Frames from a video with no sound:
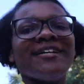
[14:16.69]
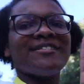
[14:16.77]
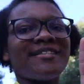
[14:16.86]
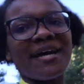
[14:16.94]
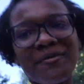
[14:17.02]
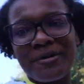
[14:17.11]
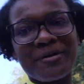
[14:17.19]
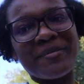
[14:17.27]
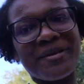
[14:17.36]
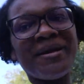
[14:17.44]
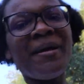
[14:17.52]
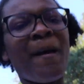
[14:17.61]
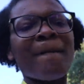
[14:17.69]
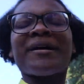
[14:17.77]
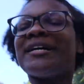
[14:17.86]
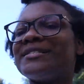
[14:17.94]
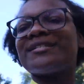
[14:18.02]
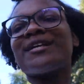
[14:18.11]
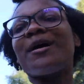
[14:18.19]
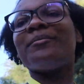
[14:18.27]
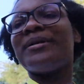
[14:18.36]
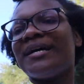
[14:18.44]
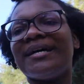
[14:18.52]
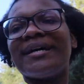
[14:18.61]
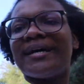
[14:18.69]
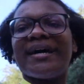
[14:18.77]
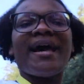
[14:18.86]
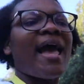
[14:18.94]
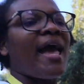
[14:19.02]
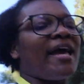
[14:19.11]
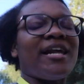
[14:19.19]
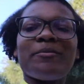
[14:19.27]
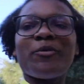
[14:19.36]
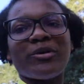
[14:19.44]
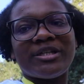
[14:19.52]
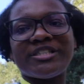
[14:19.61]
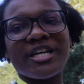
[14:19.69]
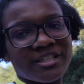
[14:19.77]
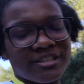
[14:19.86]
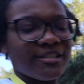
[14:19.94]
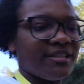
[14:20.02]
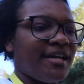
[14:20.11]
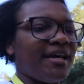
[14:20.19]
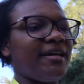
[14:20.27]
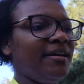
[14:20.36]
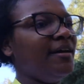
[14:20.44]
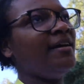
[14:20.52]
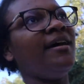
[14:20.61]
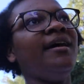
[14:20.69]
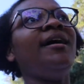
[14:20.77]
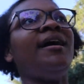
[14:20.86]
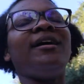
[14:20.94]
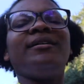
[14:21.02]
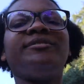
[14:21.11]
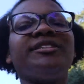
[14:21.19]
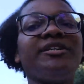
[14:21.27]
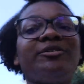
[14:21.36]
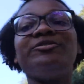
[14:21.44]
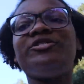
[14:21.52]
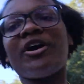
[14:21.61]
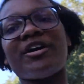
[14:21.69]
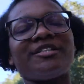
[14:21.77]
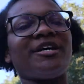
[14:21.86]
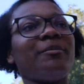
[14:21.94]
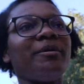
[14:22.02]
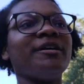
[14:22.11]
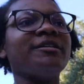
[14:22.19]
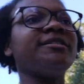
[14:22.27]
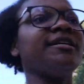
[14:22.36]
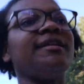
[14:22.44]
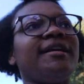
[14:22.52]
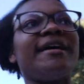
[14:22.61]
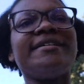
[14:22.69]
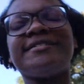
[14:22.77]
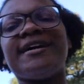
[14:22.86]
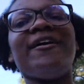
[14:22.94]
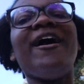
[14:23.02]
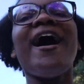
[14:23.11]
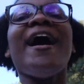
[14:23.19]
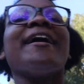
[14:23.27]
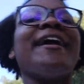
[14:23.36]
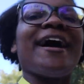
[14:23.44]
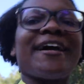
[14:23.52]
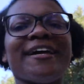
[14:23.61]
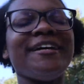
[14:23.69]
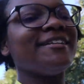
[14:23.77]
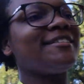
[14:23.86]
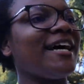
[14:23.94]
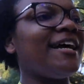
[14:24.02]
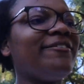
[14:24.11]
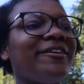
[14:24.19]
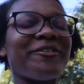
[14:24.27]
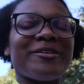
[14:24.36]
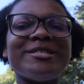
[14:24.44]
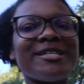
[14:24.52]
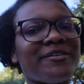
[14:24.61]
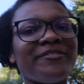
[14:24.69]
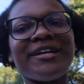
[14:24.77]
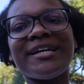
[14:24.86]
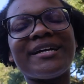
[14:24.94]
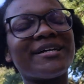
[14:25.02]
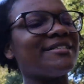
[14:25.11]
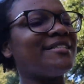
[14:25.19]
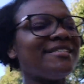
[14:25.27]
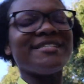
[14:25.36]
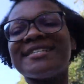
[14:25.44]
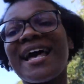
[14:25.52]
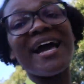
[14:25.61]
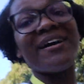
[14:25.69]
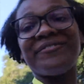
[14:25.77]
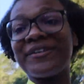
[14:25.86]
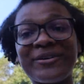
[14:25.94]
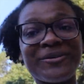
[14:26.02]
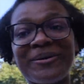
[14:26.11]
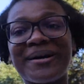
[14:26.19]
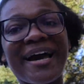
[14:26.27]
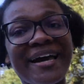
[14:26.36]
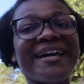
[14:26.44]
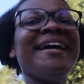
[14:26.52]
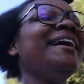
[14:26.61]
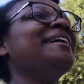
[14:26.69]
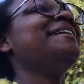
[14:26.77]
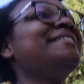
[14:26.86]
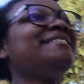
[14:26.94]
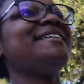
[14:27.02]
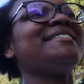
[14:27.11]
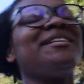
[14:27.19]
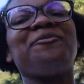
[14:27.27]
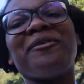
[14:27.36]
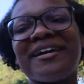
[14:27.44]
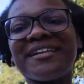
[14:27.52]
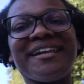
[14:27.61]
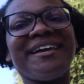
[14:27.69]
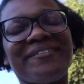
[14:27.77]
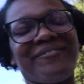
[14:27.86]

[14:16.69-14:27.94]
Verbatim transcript: stay with me because it's gonna be good. And I'm going to church Sunday um, to a new church up here Sunday. So y'all get excited for the rest of the video because this just half a goo, okay? This just the weekly